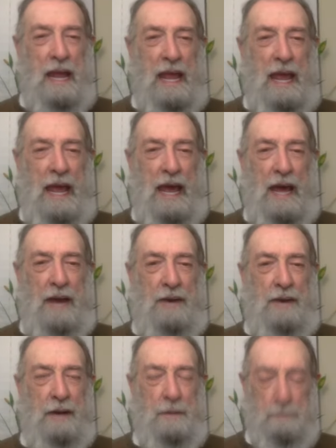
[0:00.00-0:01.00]

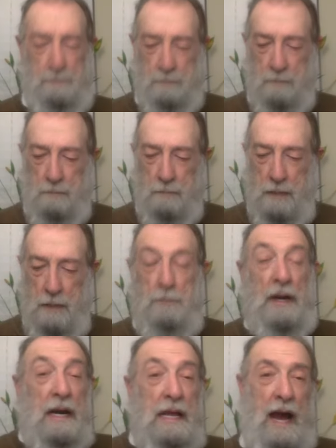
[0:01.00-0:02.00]
And uh,
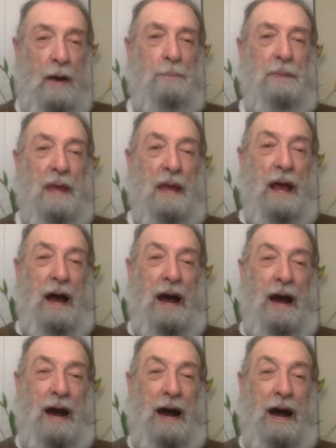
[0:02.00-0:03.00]
but anyhow,
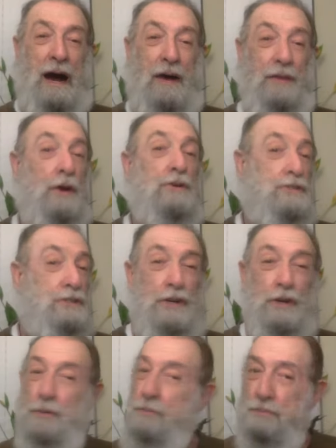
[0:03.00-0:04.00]
uh, those
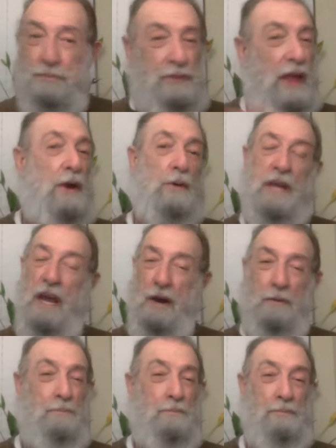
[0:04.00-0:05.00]
two, they don't care.